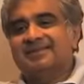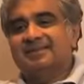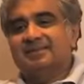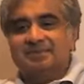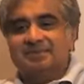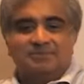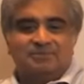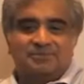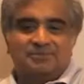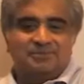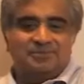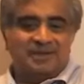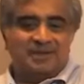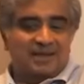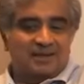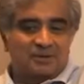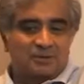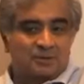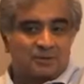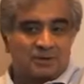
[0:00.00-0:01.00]
I mean,
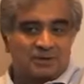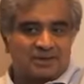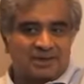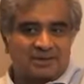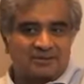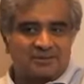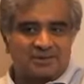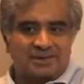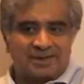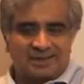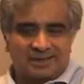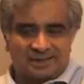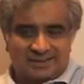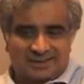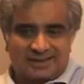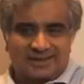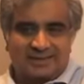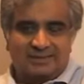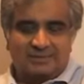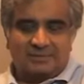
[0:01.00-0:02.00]
I noticed I was young
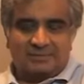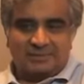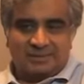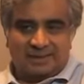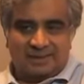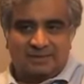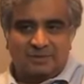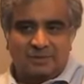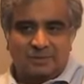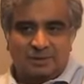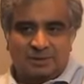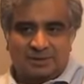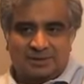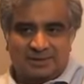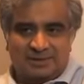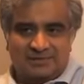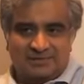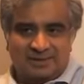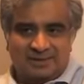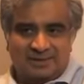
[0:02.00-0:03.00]
then. I
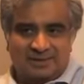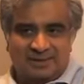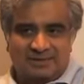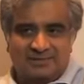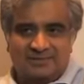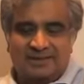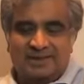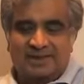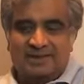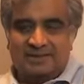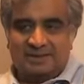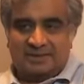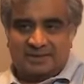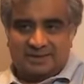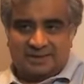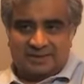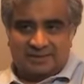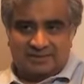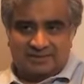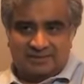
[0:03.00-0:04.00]
noticed one thing very
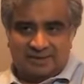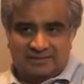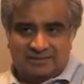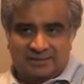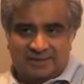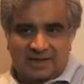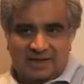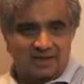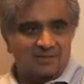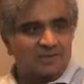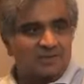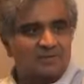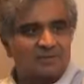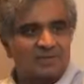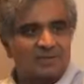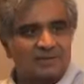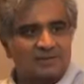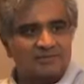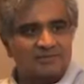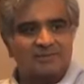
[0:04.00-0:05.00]
interesting when he was arguing
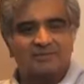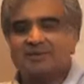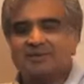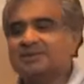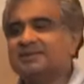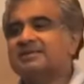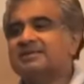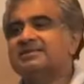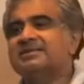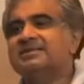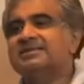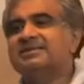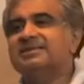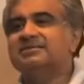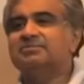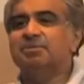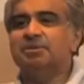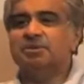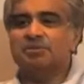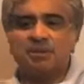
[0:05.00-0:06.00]
Minerva Mills. He
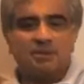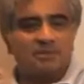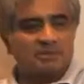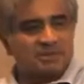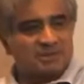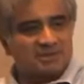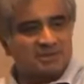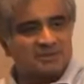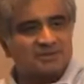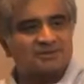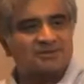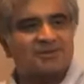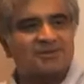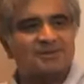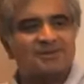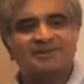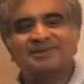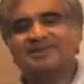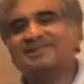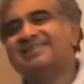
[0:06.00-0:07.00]
put a proposition of
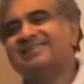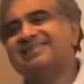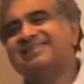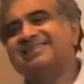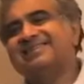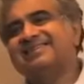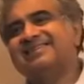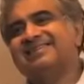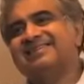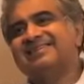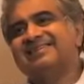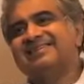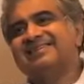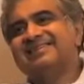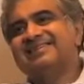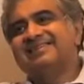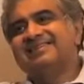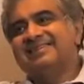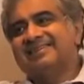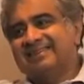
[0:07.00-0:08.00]
law.
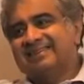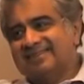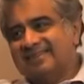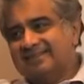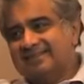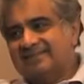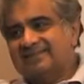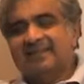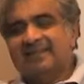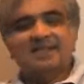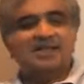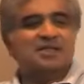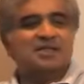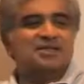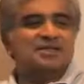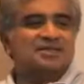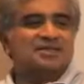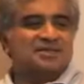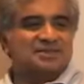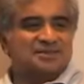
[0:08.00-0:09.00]
And get
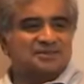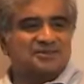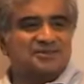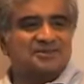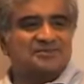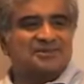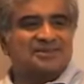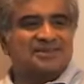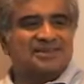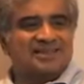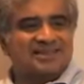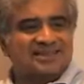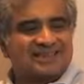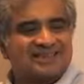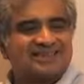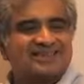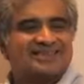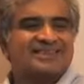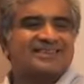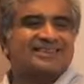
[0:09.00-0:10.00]
resistance from the
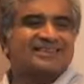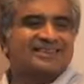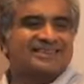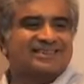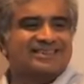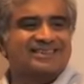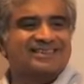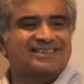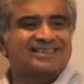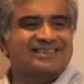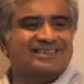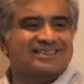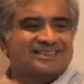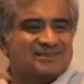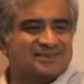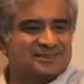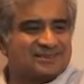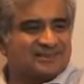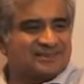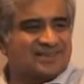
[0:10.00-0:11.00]
judges. So he
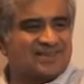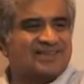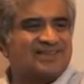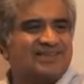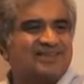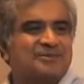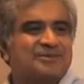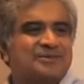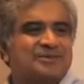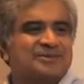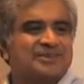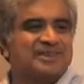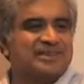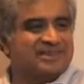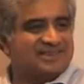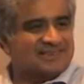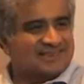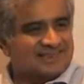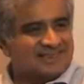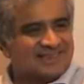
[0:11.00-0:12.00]
sort of get into his
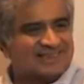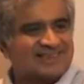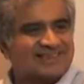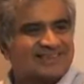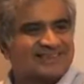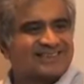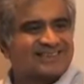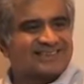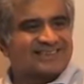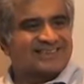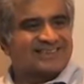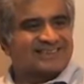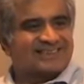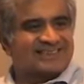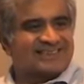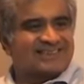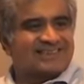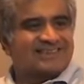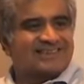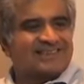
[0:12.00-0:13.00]
rhetoric
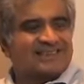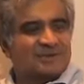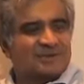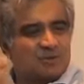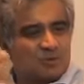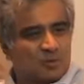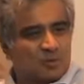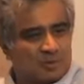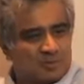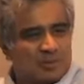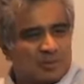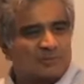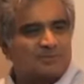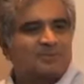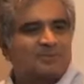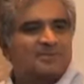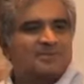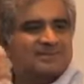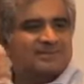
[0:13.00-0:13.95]
and whip up